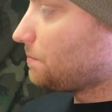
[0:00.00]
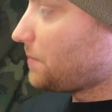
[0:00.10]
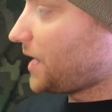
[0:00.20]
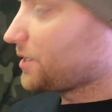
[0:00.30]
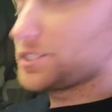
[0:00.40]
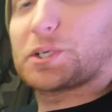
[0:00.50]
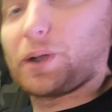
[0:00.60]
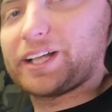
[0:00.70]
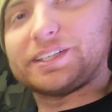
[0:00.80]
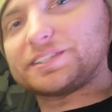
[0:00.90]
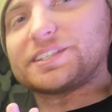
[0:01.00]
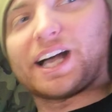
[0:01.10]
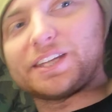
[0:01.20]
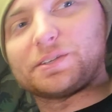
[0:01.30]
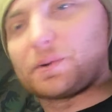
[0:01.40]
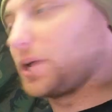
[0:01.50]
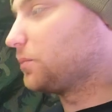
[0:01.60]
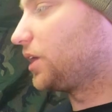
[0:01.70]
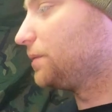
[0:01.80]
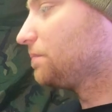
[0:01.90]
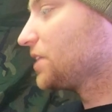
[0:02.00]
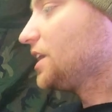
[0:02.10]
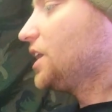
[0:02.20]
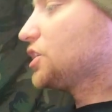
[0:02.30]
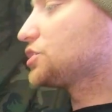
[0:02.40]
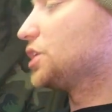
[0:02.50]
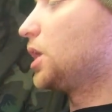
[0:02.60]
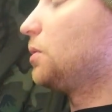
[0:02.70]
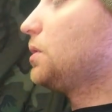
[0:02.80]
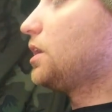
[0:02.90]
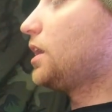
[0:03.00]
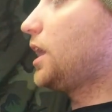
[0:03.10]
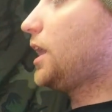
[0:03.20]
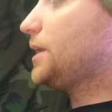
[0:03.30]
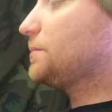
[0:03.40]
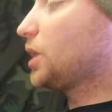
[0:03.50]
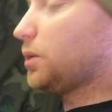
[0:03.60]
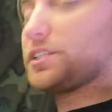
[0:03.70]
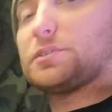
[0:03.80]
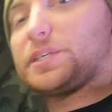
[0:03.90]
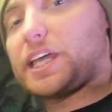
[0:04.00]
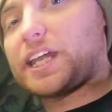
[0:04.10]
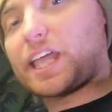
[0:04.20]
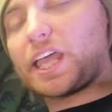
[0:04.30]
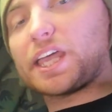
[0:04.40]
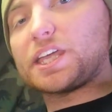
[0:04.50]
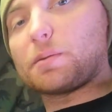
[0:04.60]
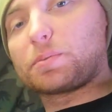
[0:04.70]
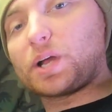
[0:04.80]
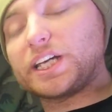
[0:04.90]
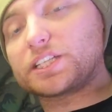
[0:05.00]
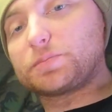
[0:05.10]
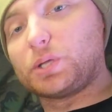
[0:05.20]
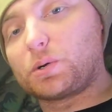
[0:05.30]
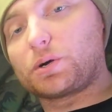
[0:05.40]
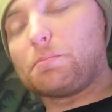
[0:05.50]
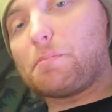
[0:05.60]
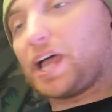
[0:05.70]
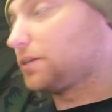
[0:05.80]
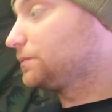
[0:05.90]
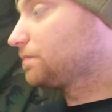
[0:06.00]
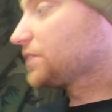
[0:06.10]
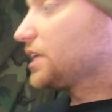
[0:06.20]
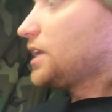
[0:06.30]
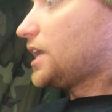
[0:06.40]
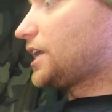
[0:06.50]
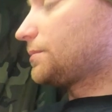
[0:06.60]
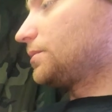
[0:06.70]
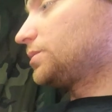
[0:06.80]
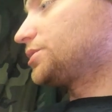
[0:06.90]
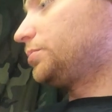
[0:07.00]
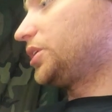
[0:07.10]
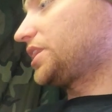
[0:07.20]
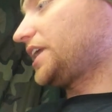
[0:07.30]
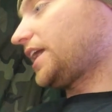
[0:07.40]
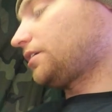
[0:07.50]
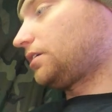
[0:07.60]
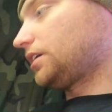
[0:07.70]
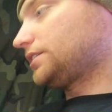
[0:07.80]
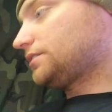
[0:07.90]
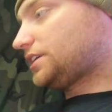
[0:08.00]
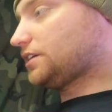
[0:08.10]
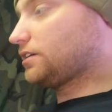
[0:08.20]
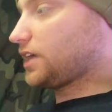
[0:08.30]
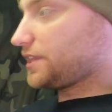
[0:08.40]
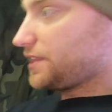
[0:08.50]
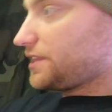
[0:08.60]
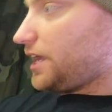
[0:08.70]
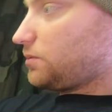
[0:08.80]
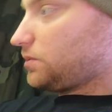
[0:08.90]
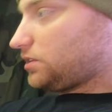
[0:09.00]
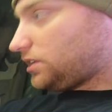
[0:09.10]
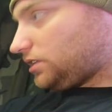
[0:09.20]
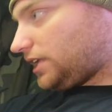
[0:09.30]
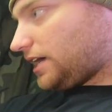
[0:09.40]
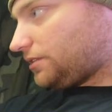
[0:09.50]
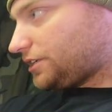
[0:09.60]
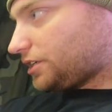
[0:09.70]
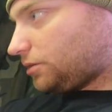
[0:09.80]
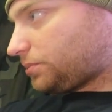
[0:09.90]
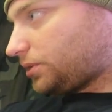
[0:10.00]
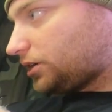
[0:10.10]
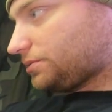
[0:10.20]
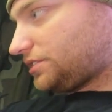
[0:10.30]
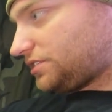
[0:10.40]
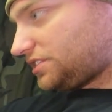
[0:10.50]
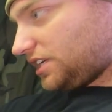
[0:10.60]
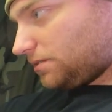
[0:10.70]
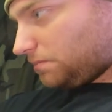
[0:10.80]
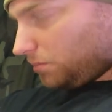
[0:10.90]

mounted correctly. It's not the right one. So I'm going to be getting a brain exploder mount, and I'm going to put that on here, and then that will allow the GoPro to sit